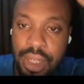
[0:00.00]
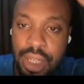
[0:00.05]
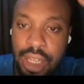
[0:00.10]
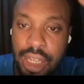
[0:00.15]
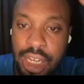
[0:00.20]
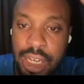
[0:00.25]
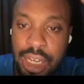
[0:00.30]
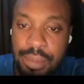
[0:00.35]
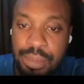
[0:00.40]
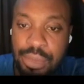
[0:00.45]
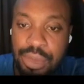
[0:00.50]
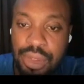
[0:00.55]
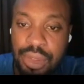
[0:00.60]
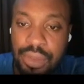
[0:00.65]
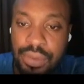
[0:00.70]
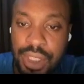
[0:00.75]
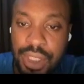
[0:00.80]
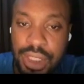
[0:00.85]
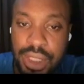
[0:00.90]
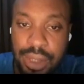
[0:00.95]
Most
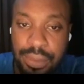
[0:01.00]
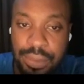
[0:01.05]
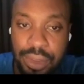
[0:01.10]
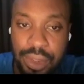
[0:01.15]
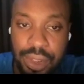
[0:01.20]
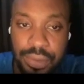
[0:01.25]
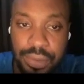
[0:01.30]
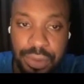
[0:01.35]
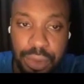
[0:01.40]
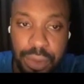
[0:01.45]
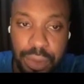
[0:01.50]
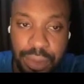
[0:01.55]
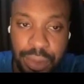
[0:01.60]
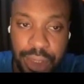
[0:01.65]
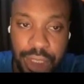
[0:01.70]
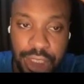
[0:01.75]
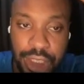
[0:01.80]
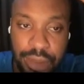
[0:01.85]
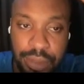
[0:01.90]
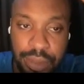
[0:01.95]
of these are for
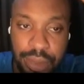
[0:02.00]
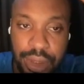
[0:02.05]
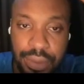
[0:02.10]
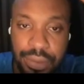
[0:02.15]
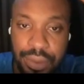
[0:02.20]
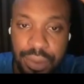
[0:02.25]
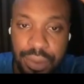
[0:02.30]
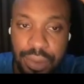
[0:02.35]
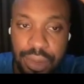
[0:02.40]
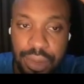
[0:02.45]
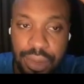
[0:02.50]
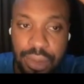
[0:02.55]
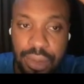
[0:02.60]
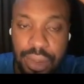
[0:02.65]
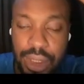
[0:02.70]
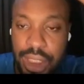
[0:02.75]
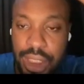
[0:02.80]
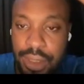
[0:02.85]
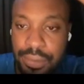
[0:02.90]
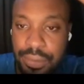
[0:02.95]
developers, but if you want to
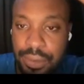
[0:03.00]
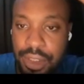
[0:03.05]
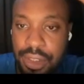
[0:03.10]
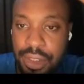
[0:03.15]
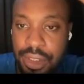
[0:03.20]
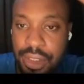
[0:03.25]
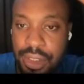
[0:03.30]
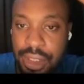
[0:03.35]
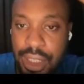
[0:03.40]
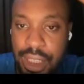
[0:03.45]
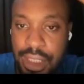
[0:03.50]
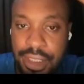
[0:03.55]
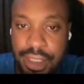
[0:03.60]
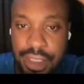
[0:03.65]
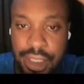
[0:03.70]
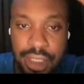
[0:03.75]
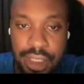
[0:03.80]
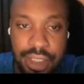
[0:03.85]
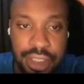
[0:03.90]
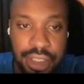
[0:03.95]
look at different things like
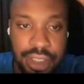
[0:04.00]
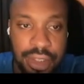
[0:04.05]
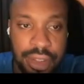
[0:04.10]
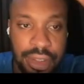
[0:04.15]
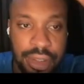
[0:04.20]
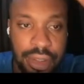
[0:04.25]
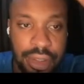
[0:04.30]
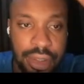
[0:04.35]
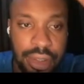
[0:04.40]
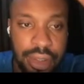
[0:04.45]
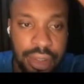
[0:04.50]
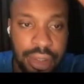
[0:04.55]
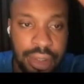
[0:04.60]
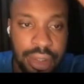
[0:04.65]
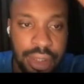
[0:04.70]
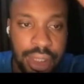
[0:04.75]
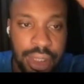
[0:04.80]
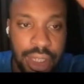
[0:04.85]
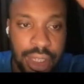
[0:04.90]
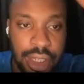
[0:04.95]
search,
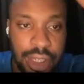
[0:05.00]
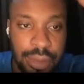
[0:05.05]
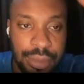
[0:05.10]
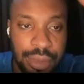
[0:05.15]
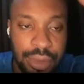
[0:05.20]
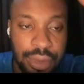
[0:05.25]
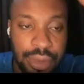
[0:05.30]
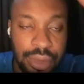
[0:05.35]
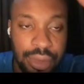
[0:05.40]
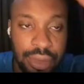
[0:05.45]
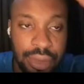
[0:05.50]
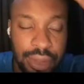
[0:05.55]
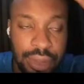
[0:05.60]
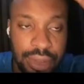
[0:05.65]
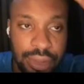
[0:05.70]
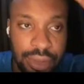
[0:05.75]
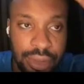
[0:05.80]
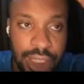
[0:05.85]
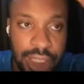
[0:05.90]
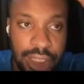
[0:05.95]
you want to go
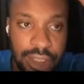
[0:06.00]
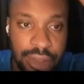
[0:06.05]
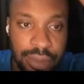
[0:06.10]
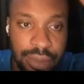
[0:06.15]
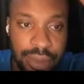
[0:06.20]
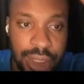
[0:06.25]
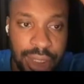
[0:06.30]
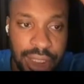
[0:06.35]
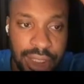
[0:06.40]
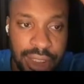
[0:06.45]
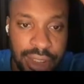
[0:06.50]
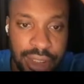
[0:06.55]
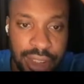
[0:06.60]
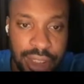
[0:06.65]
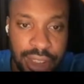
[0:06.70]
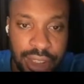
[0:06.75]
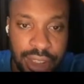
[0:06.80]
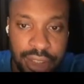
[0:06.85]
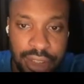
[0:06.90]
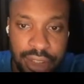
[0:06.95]
into like something like
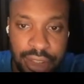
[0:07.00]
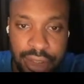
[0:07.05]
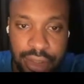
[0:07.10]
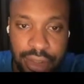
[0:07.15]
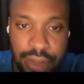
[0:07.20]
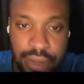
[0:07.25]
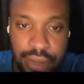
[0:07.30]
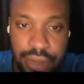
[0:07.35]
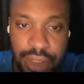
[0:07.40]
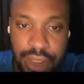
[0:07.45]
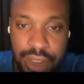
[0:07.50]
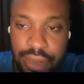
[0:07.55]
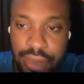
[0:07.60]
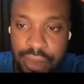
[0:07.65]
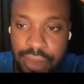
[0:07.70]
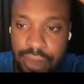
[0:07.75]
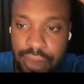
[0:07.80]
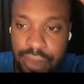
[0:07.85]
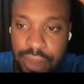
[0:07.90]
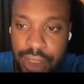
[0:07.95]
search, you need
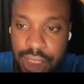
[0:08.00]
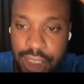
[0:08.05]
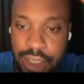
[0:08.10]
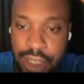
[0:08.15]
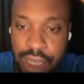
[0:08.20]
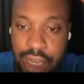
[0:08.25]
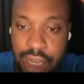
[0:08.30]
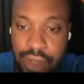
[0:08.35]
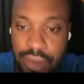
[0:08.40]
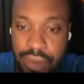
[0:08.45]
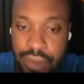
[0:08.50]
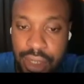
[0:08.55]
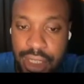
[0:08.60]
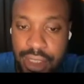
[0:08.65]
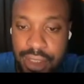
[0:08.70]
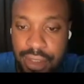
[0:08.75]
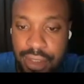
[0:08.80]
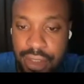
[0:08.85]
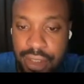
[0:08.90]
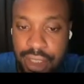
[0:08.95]
to know like Agora
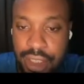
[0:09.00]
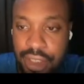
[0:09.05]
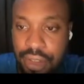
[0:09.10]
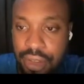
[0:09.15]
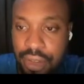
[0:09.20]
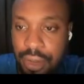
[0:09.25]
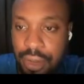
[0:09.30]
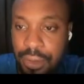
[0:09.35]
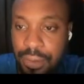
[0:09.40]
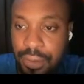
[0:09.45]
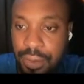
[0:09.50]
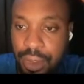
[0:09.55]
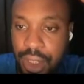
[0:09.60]
is the search stuff,